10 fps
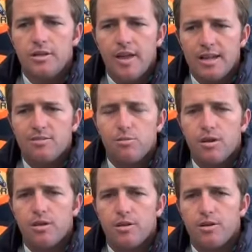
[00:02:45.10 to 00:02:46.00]
that's
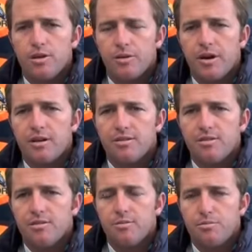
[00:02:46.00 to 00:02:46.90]
one of the
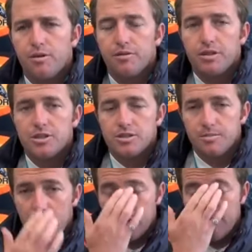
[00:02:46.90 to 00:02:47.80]
greatest privileges
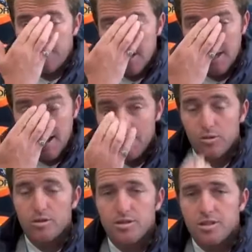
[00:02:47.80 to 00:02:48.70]
about feeding
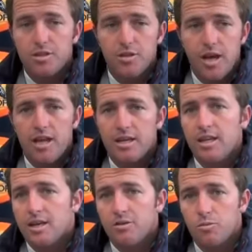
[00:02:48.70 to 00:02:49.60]
Cavalor, is that you can
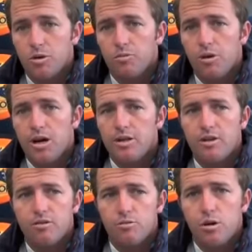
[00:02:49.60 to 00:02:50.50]
get it worldwide.
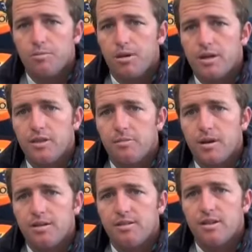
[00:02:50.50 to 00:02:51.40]
There's one plant that
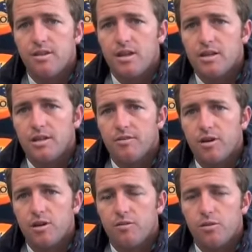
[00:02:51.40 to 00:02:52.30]
makes it, and they
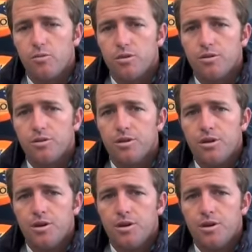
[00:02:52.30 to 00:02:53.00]
deliver all over the world.